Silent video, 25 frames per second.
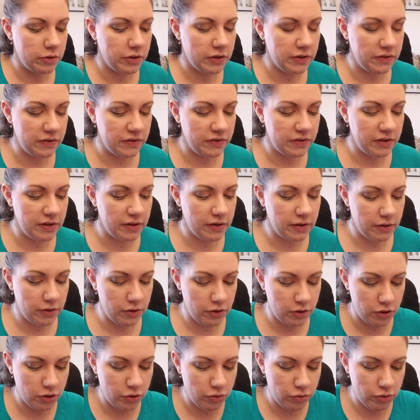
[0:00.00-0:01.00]
See the
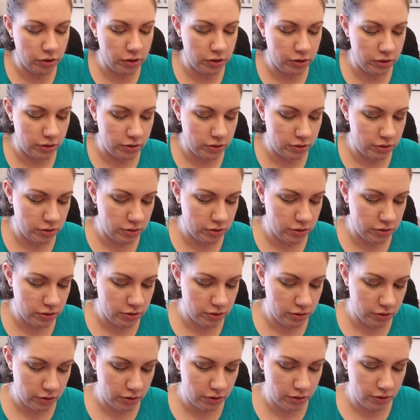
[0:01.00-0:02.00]
nude
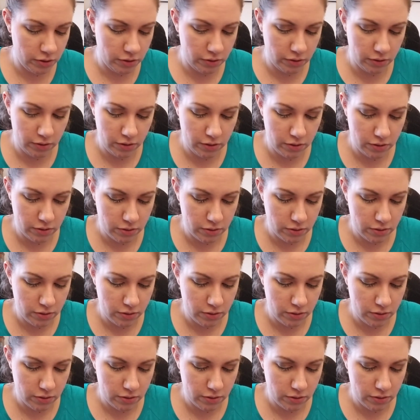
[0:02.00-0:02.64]
color.